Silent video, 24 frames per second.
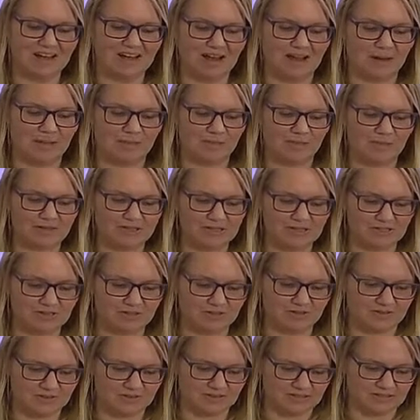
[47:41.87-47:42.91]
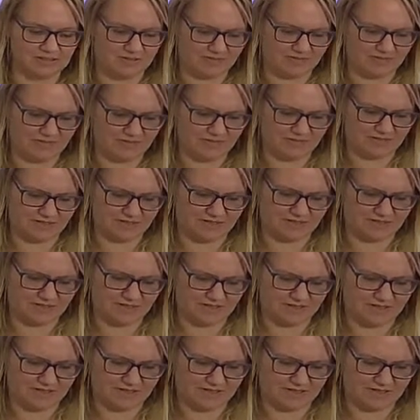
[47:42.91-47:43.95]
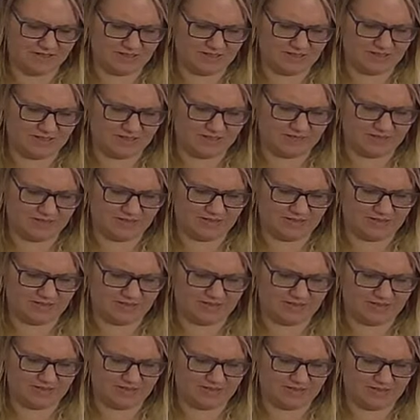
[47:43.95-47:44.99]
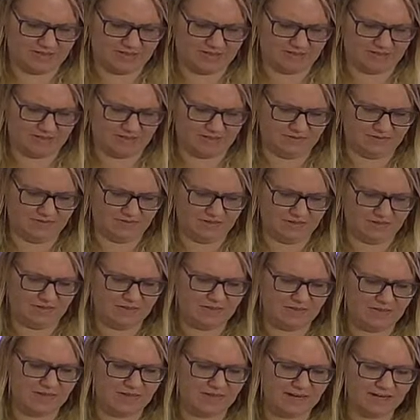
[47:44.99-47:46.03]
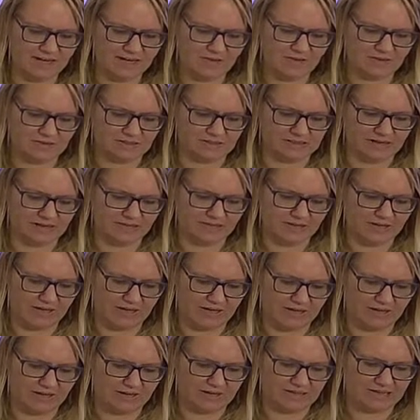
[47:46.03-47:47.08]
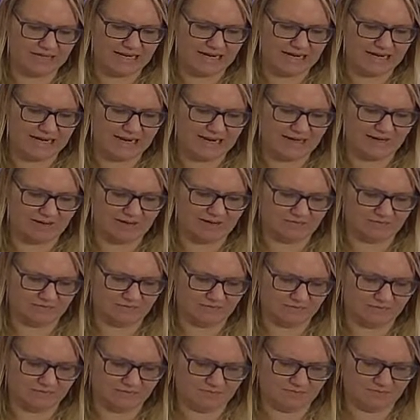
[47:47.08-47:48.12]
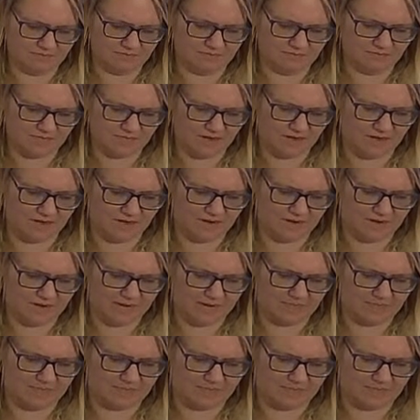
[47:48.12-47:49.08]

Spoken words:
I'm pretty sure Stephanie is good. Stephanie is good. Thank you, Stephanie. Yay. All right.